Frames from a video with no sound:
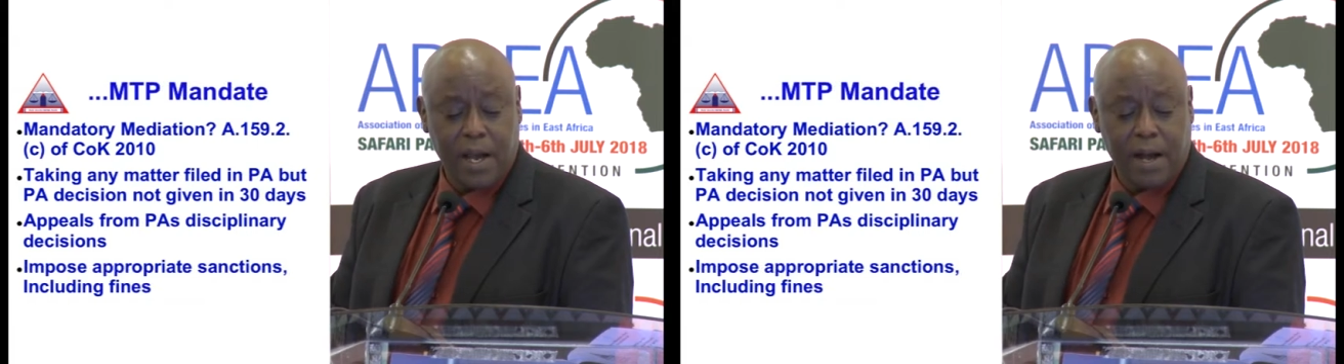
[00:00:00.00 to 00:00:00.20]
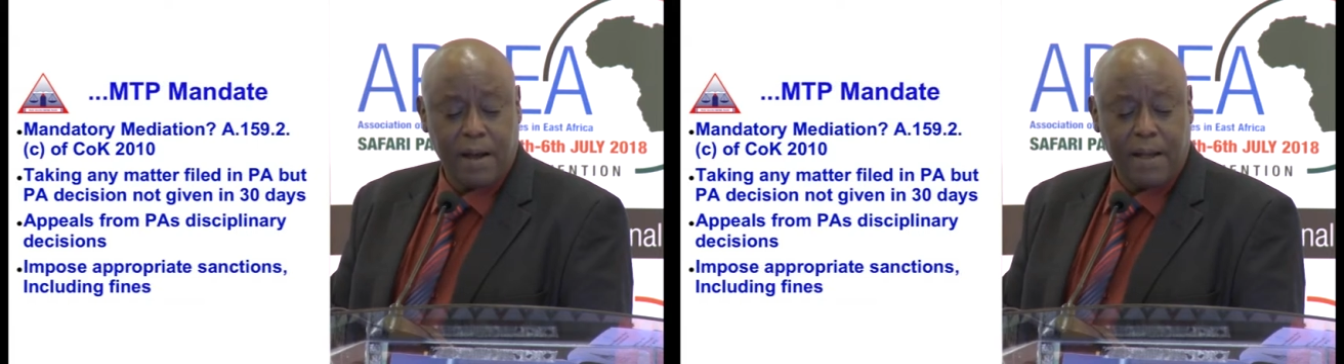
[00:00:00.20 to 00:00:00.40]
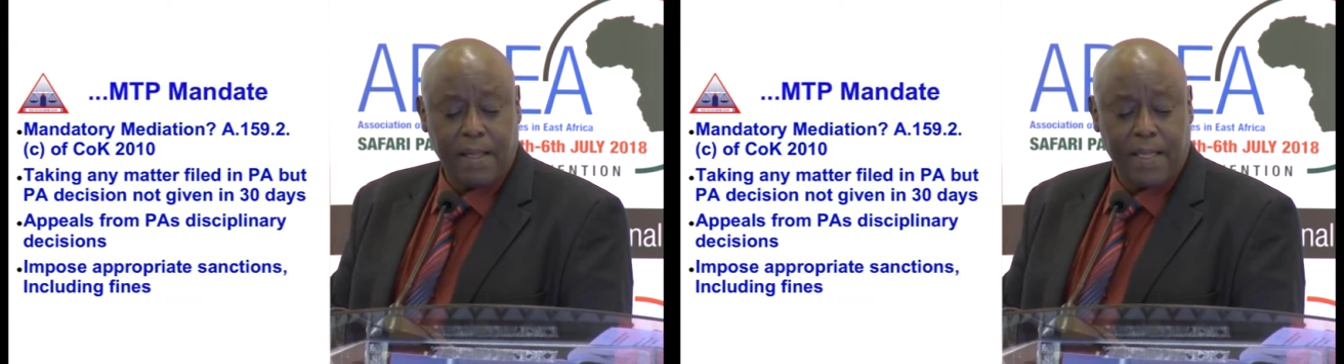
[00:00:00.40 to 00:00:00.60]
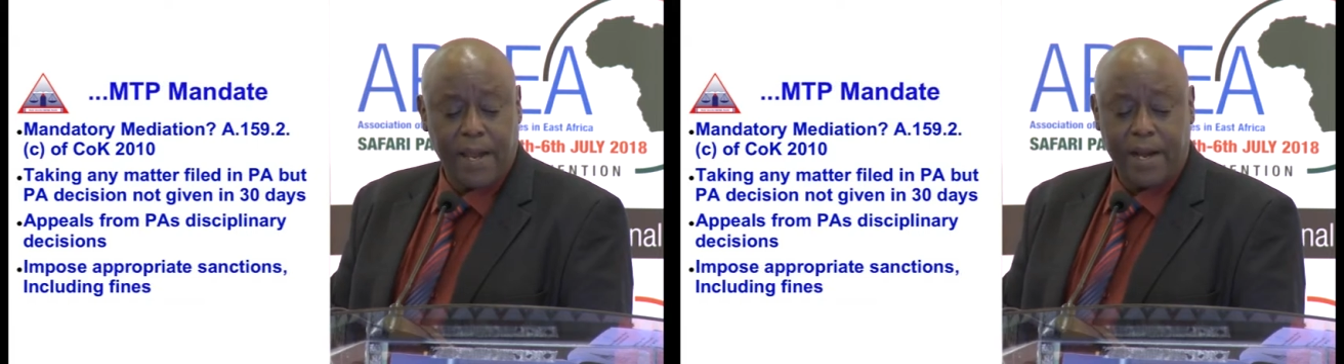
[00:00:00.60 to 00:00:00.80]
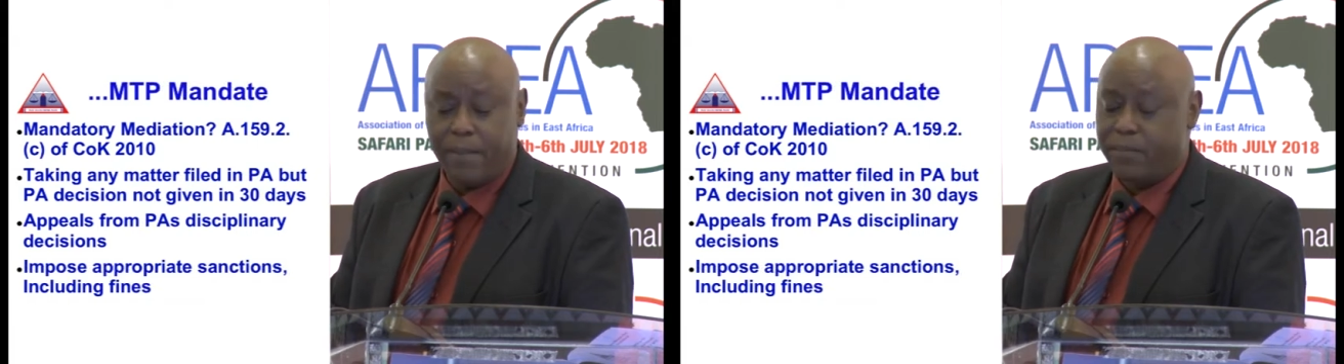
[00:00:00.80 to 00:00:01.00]

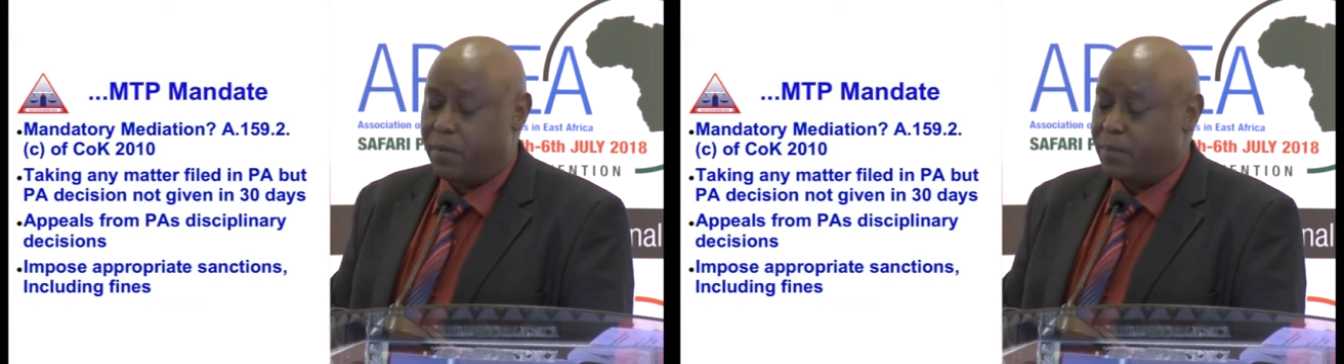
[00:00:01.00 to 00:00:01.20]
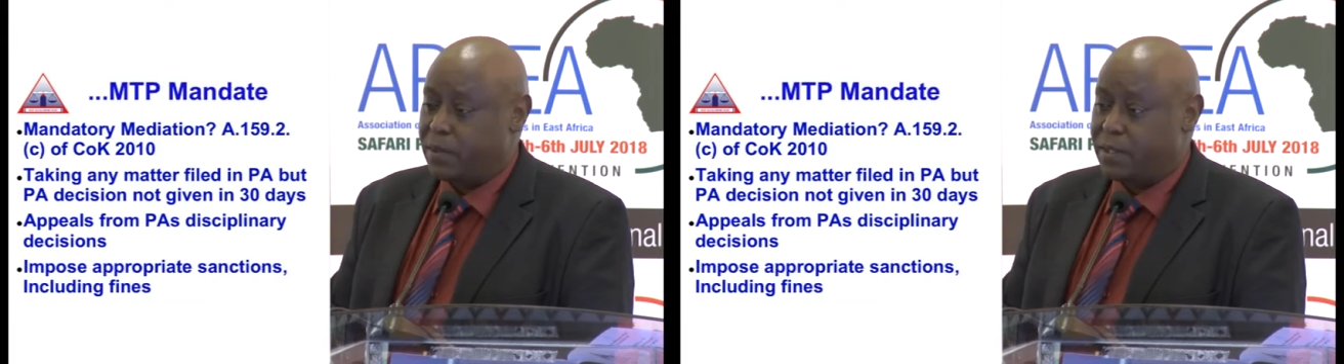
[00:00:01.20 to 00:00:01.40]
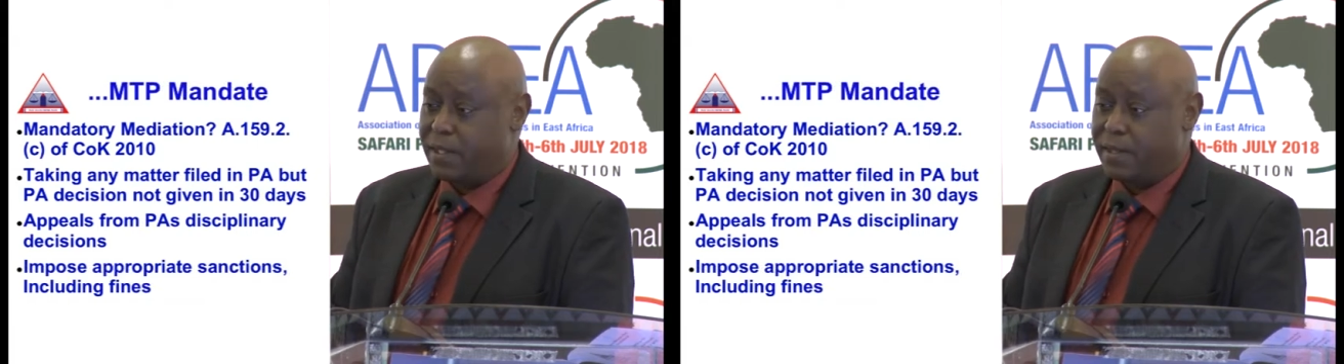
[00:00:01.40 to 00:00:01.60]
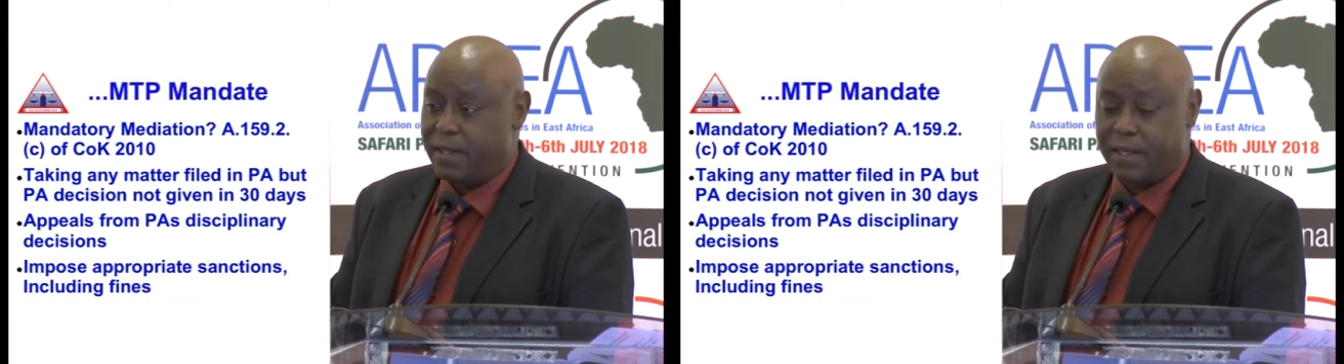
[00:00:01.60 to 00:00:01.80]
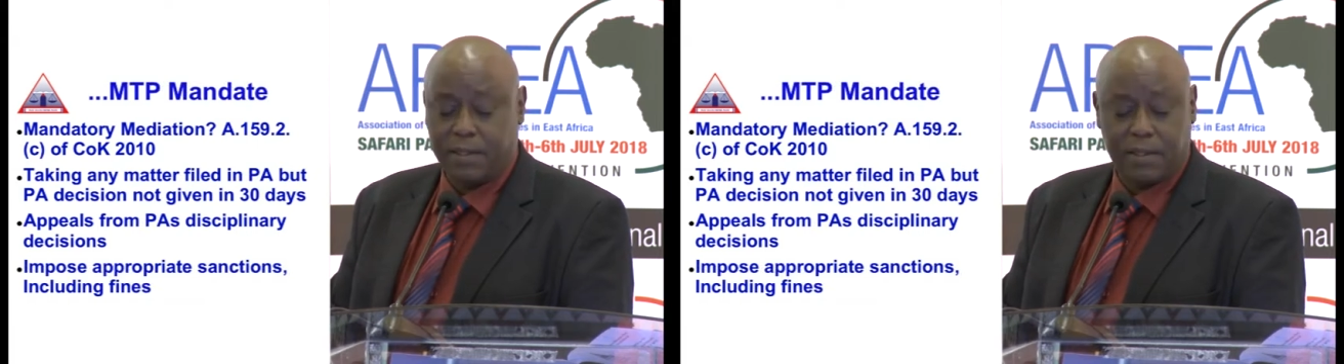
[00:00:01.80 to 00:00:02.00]
and I'm proposing
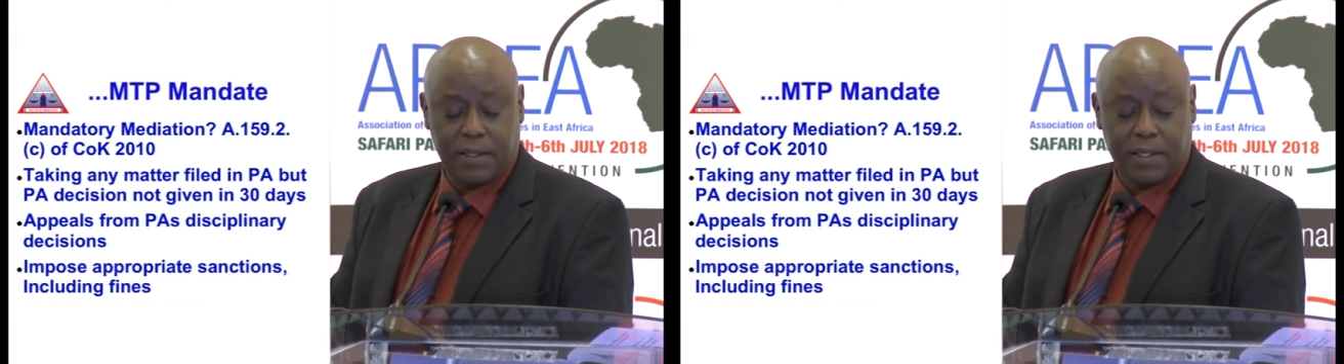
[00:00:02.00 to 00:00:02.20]
that